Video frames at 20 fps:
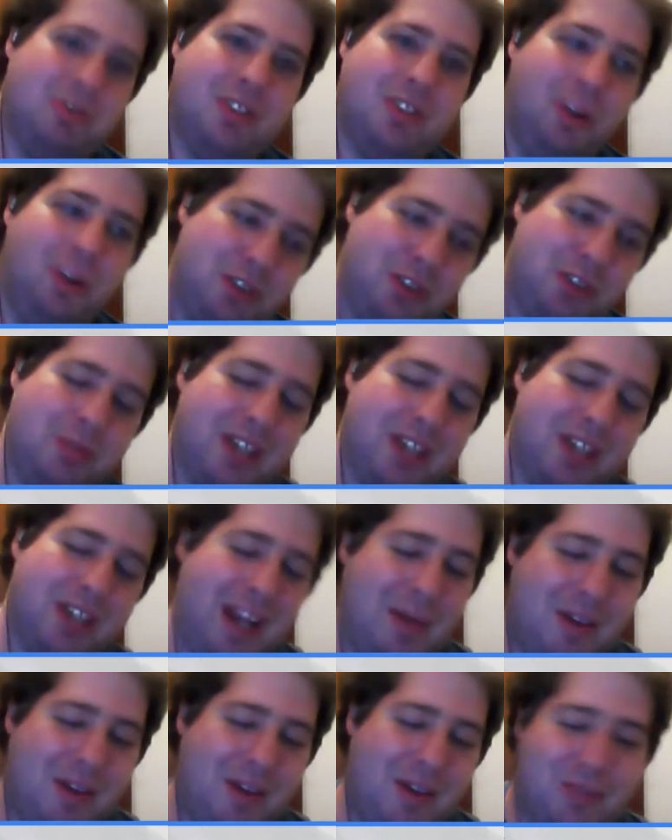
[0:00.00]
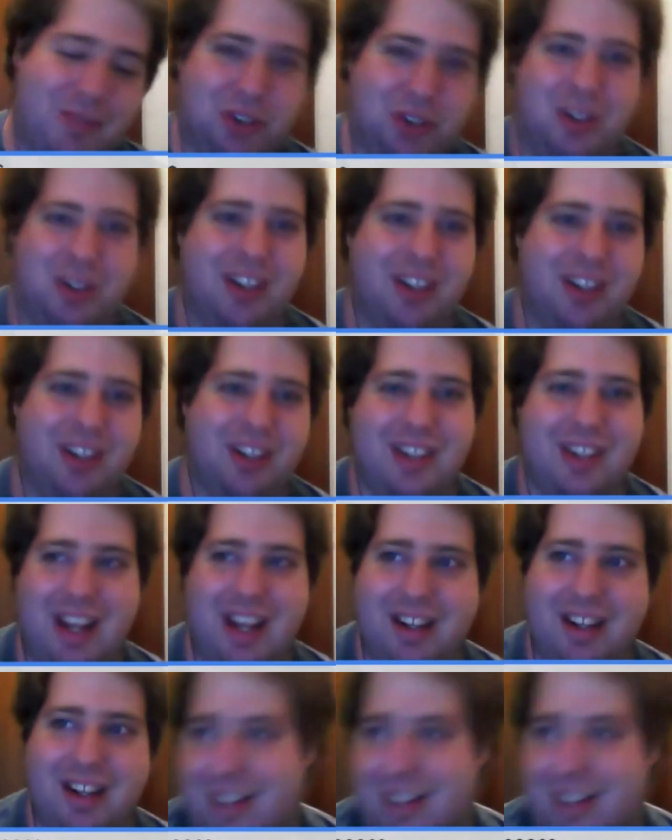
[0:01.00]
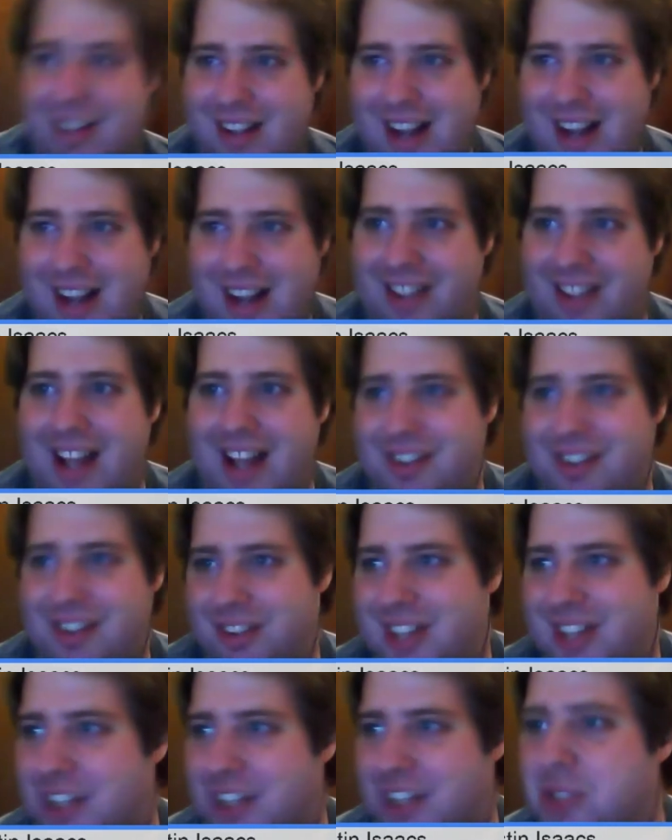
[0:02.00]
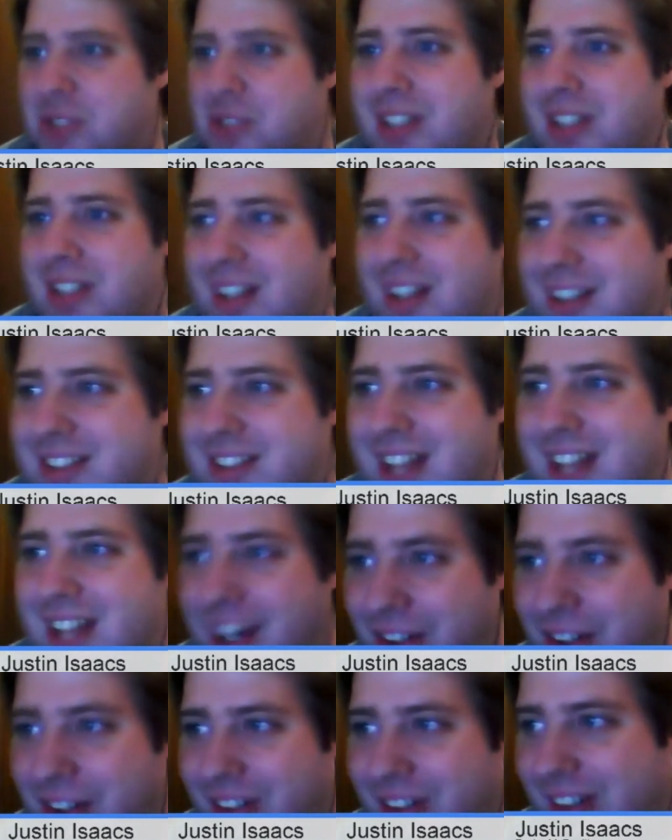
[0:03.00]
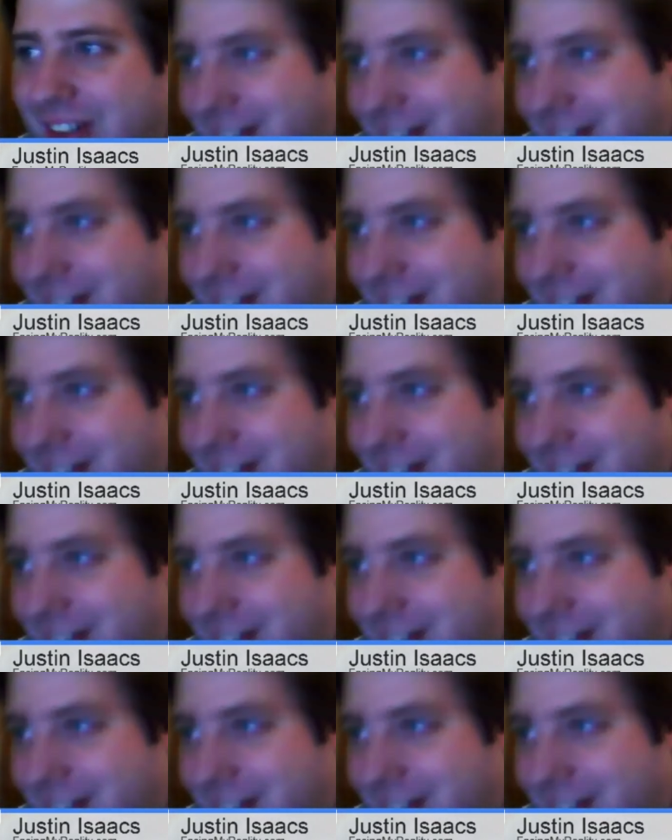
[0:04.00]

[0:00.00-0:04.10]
the wisps became at full strength again, and that turned out to be a cycle.